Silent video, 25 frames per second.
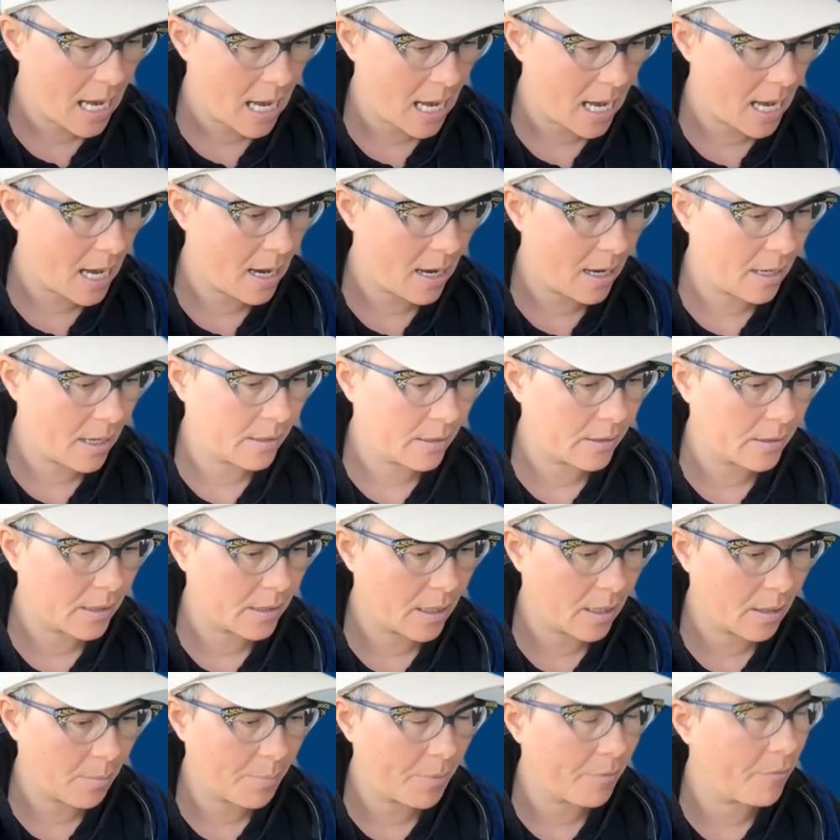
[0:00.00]
And
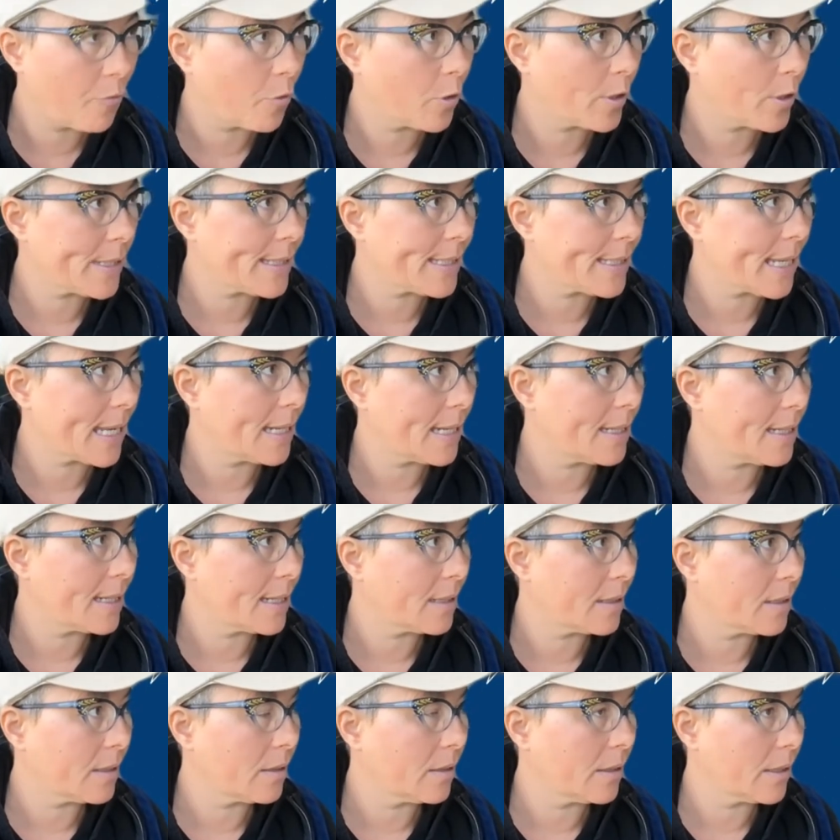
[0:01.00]
before
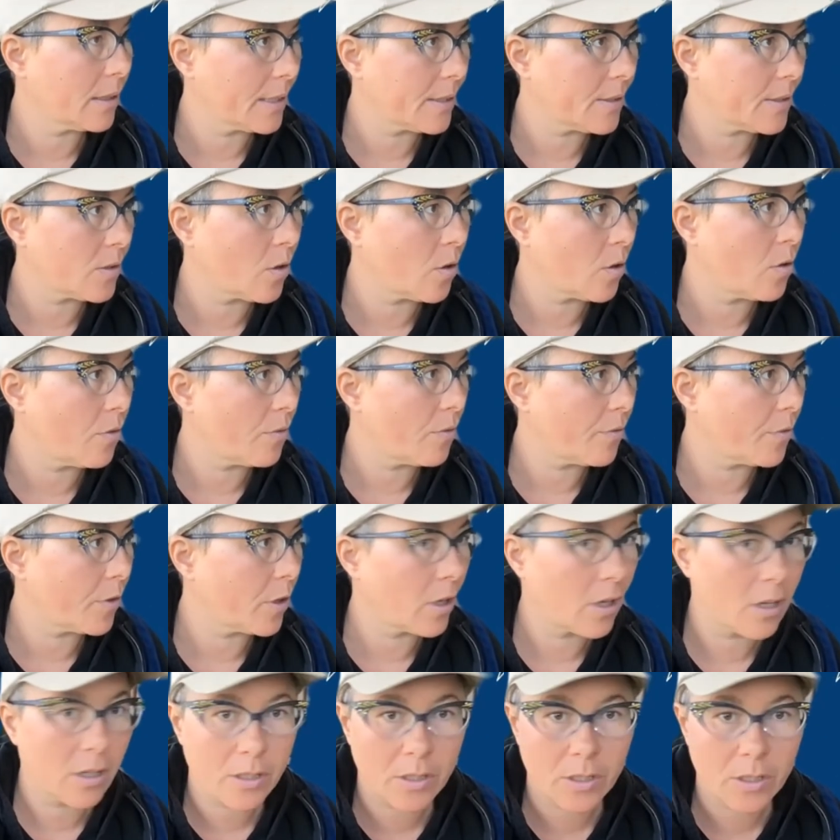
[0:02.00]
sending the list
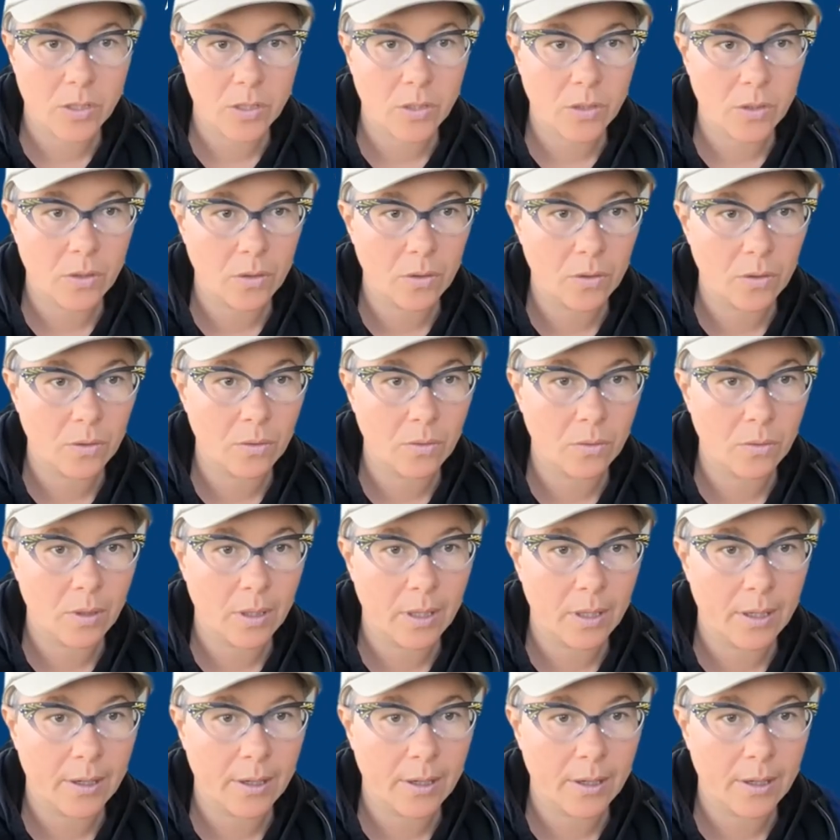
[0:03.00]
over to